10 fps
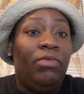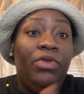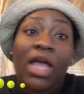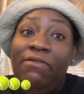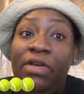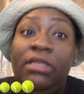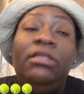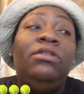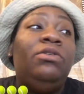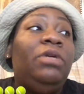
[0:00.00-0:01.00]
You got
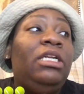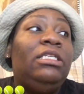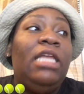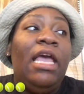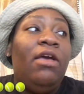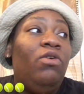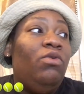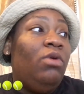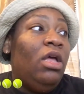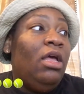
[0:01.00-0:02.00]
Venus and Serena's dad
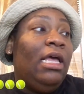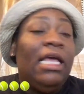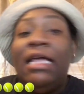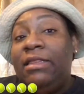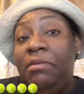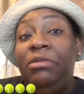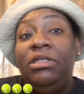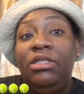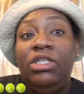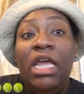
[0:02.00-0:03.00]
who got them
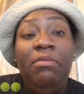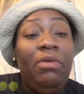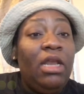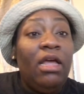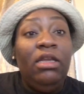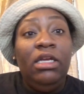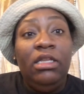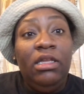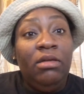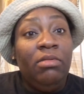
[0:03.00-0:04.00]
into shape, and now look
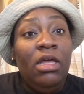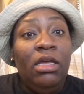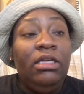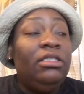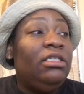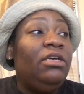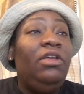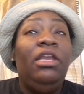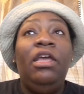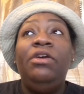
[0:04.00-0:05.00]
at them.
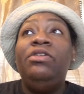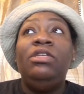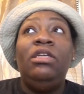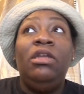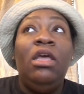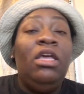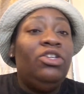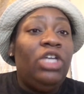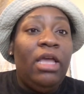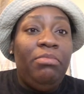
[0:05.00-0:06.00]
Gazillionaires and
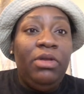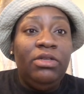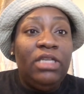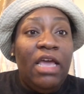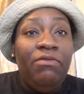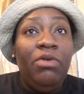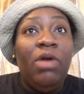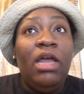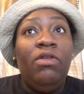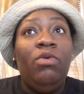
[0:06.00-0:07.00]
champions every
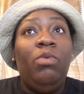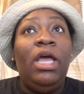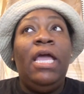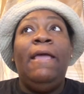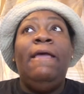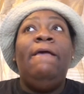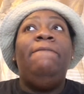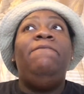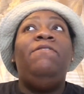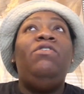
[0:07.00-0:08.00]
right of the way.
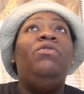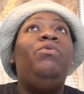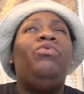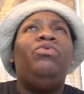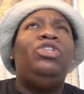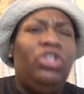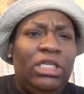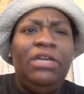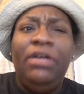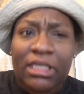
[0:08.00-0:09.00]
Do you
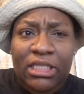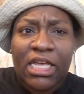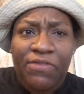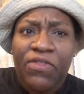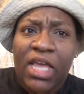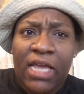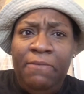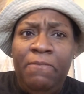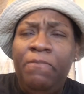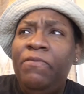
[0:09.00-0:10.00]
seriously
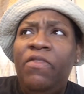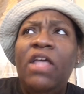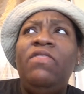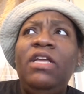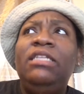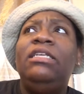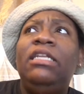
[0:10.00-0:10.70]
think that these